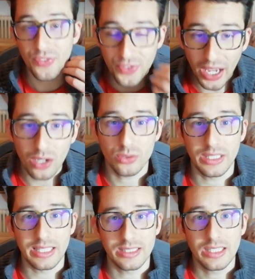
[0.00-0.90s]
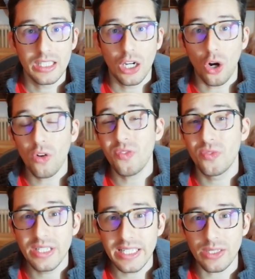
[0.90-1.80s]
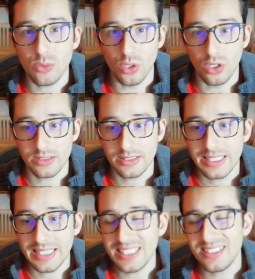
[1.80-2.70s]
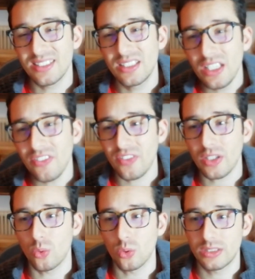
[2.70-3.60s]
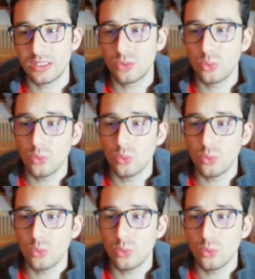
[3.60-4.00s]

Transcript: thousands of neurons, it's difficult